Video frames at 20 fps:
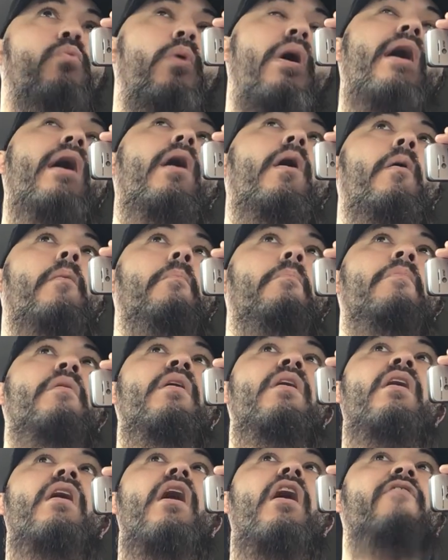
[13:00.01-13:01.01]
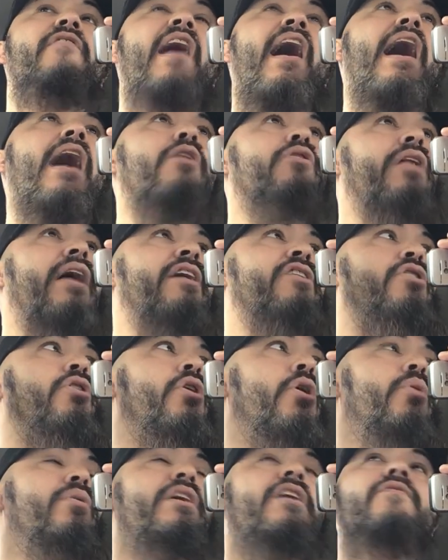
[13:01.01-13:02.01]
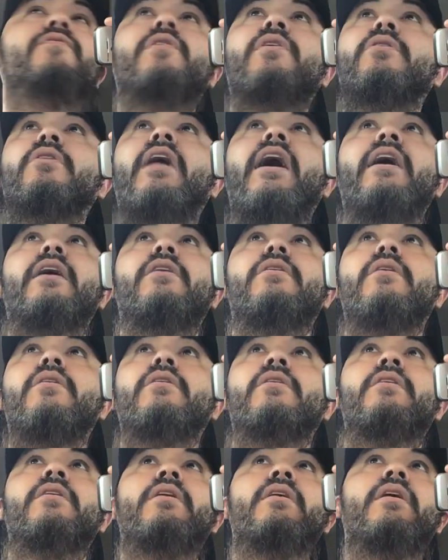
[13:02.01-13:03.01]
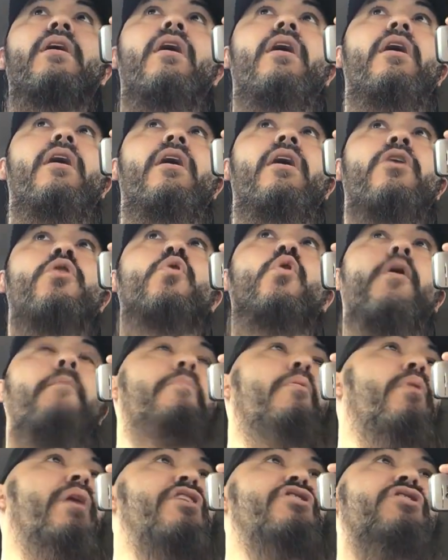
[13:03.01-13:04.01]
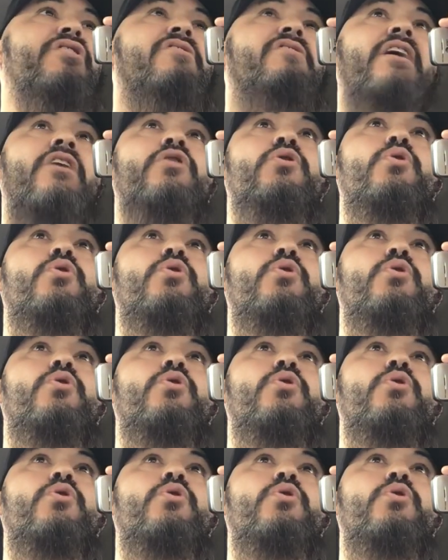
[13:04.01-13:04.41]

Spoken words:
realm of how, even corporations like